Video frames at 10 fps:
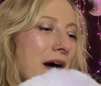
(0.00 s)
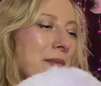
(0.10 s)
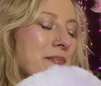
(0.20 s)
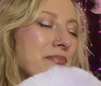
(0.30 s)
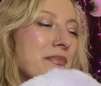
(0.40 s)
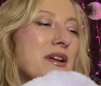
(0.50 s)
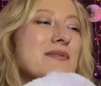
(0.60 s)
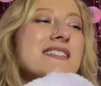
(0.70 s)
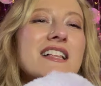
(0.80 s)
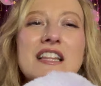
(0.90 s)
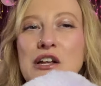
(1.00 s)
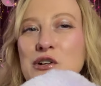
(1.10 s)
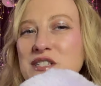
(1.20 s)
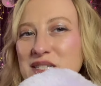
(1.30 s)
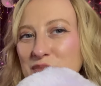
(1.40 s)
But it was a little
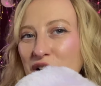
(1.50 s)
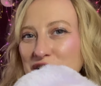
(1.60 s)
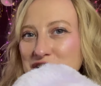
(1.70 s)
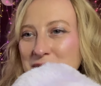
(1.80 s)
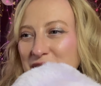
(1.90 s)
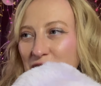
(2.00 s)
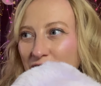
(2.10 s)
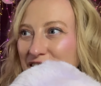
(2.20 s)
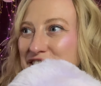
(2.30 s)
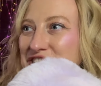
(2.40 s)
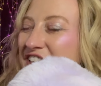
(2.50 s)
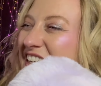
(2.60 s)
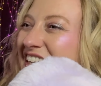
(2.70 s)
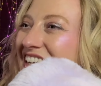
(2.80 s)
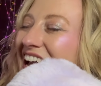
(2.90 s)
splotchy
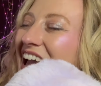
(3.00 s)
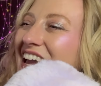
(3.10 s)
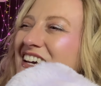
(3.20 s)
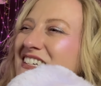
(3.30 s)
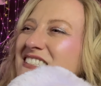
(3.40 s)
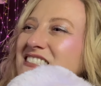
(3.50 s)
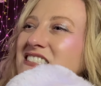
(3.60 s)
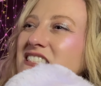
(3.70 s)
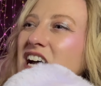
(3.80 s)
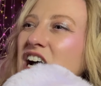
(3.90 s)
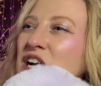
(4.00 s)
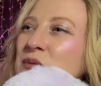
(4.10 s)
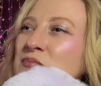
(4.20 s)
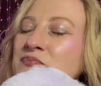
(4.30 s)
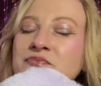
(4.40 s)
magotchy, and
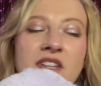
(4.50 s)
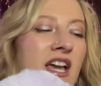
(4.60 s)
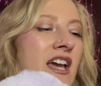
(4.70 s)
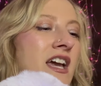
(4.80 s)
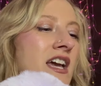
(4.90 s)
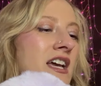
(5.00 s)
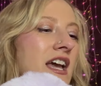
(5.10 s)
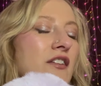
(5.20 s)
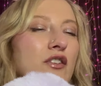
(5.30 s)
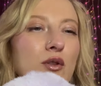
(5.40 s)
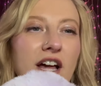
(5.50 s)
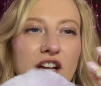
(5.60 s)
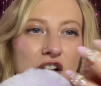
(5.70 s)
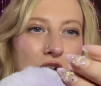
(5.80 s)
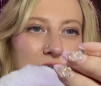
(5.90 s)
if you like
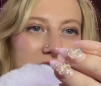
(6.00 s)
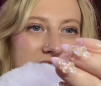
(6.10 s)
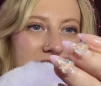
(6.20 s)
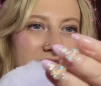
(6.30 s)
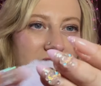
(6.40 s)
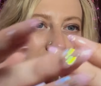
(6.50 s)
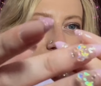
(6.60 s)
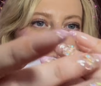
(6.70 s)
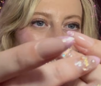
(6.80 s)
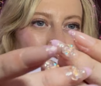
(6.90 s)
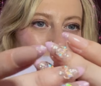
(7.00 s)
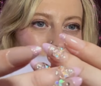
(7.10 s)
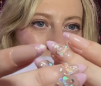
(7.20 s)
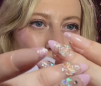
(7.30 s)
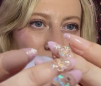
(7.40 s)
notice it in my
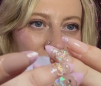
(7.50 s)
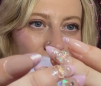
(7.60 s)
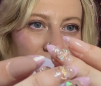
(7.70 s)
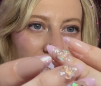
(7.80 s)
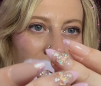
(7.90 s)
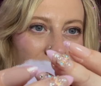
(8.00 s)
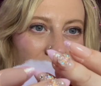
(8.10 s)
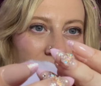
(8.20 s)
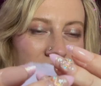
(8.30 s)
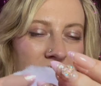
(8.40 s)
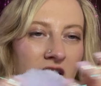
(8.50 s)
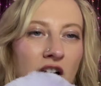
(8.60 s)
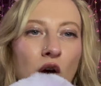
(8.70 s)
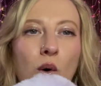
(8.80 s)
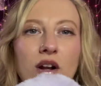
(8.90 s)
cuticle area
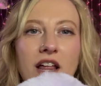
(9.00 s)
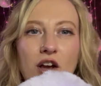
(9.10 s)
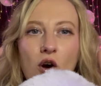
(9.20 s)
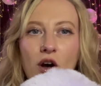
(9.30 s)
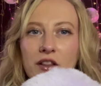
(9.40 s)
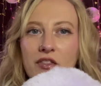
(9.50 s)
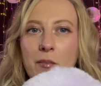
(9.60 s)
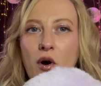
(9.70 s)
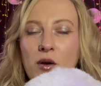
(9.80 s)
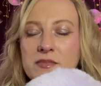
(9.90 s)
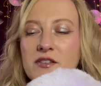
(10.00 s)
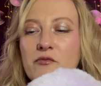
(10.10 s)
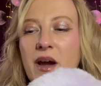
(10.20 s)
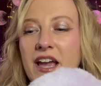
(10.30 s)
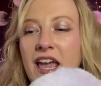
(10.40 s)
or like on the palms of
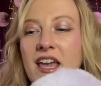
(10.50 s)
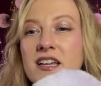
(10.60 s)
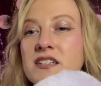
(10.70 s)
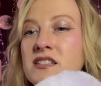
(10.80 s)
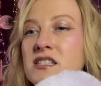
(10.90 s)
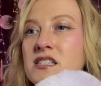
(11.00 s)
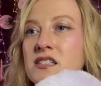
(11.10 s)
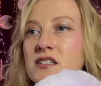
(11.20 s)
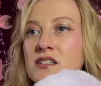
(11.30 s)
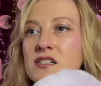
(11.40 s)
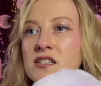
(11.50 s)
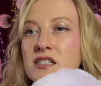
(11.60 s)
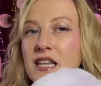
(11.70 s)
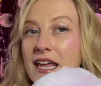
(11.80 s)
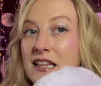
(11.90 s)
my hands
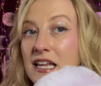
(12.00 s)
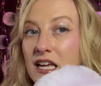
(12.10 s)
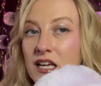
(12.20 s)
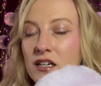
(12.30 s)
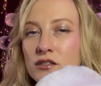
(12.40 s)
lately,